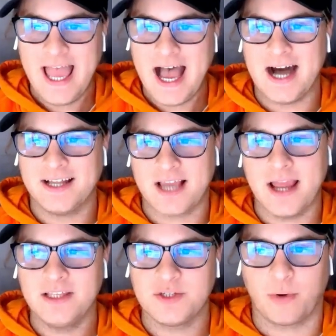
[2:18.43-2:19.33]
Uh,
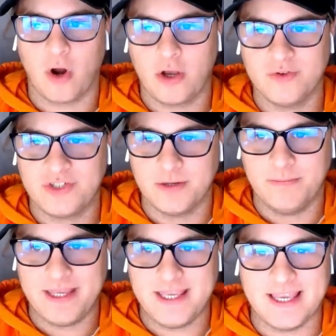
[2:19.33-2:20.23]
Titans Broncos to
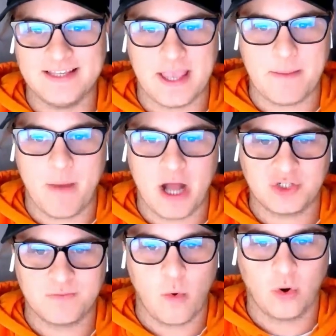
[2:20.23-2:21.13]
me is a
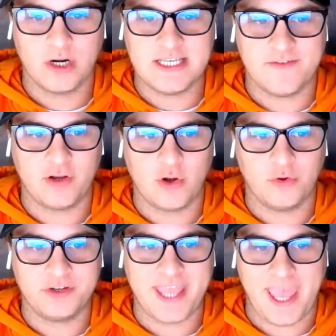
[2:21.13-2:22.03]
much more
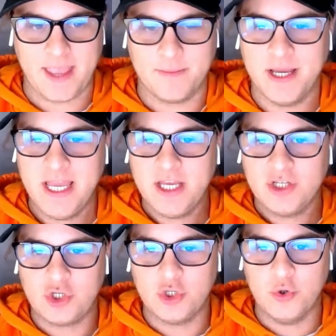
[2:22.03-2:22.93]
difficult game
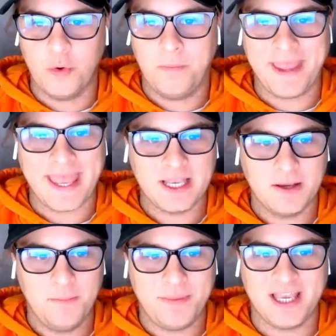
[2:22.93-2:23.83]
to pick
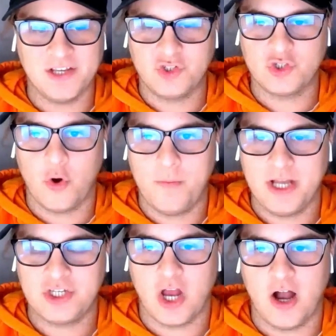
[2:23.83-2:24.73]
because so
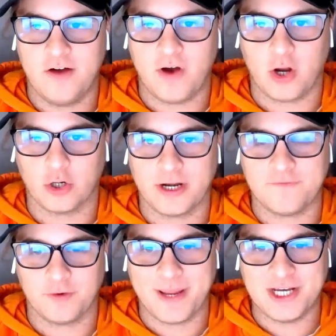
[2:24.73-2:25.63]
much of our
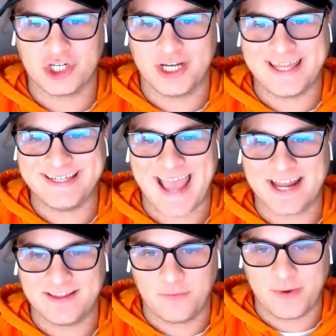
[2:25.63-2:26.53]
information and
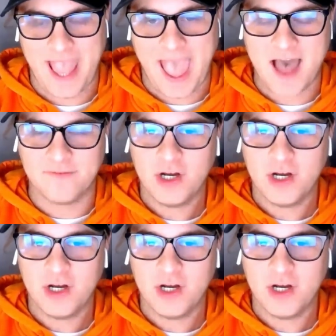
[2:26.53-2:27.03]
data that we have